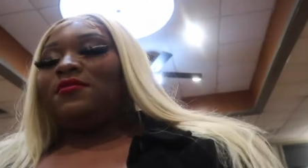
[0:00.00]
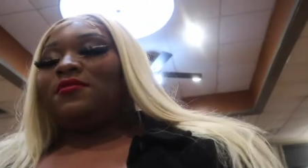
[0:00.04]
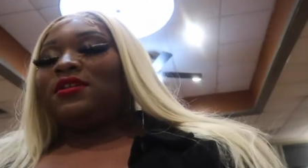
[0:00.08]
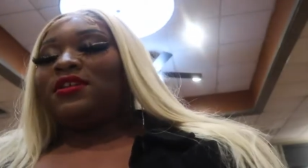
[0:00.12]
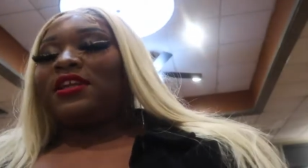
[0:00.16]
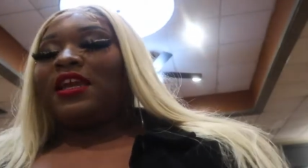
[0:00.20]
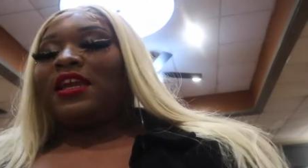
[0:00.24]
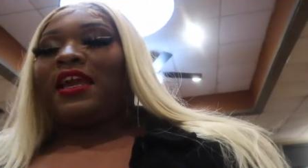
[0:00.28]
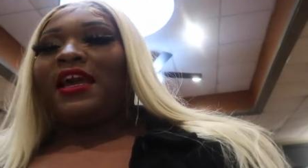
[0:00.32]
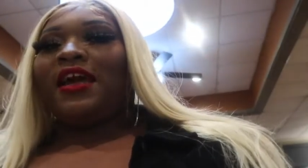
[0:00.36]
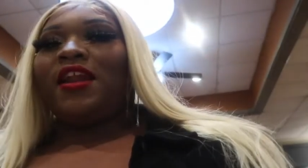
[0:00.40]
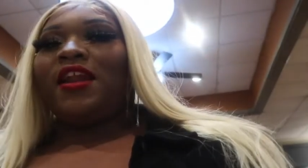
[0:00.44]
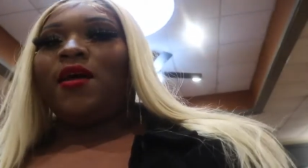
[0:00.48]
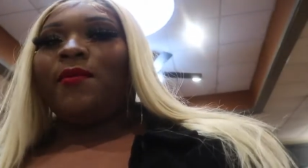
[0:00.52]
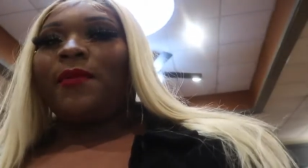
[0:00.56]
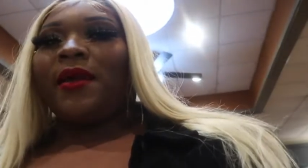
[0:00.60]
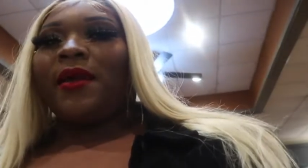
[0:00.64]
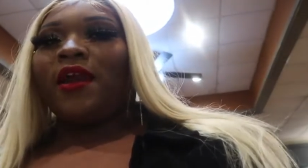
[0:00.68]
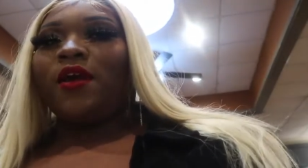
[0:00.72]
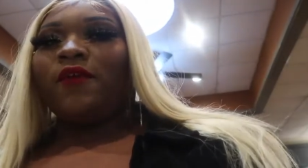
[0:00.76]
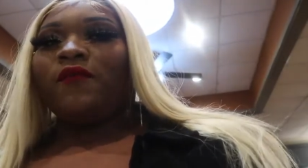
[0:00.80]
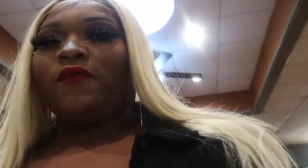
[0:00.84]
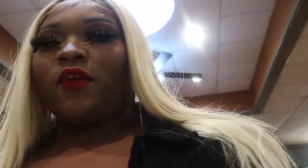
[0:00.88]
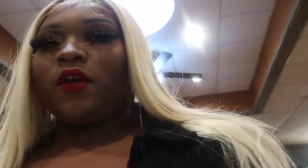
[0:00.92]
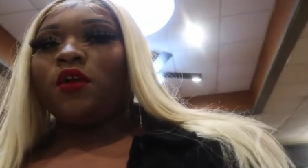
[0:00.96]
ain't got no
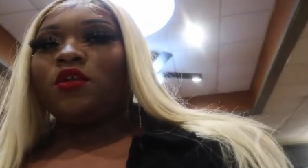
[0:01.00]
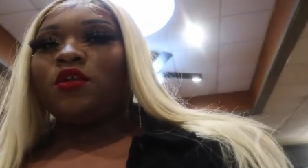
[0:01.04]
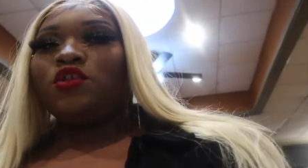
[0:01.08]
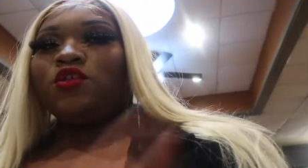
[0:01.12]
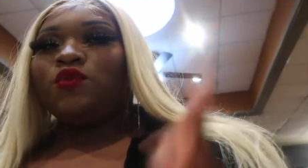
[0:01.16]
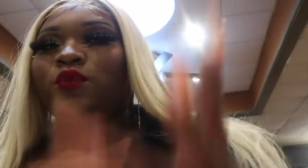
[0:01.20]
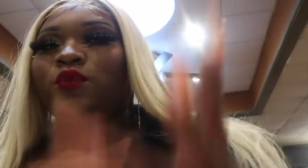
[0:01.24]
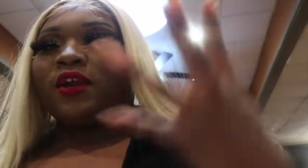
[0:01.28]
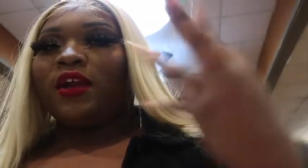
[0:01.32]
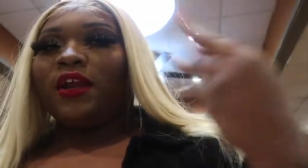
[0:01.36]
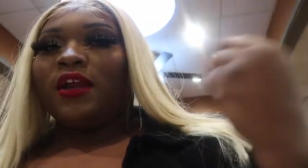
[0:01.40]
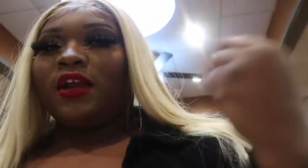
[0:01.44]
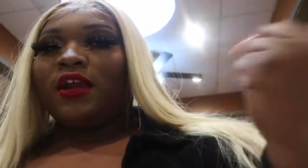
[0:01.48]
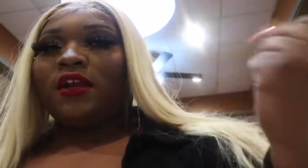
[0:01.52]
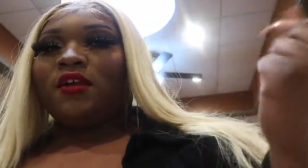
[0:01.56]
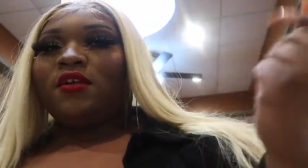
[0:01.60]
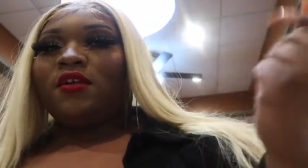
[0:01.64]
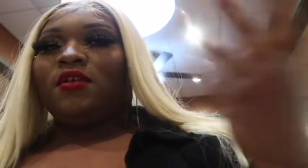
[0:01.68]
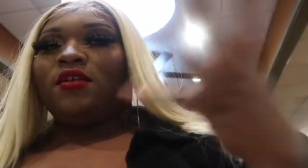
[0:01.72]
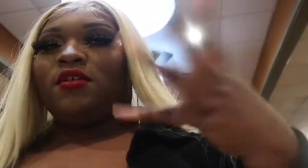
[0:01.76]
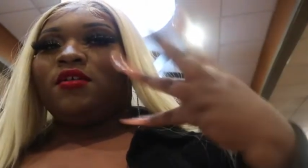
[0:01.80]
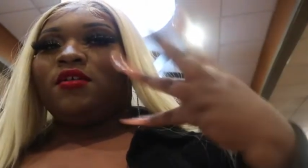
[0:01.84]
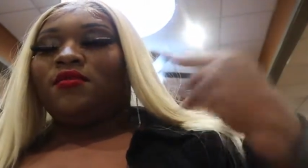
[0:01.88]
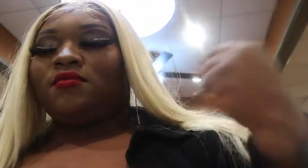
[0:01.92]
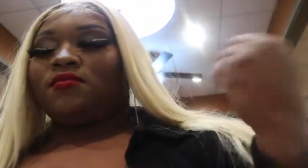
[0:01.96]
microphone to where
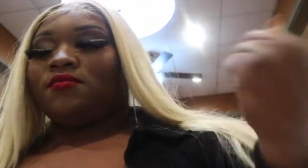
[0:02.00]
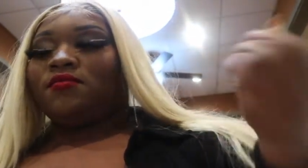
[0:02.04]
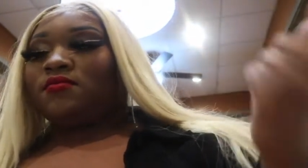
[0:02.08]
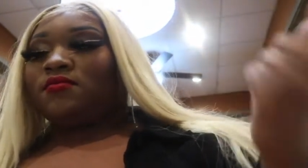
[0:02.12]
um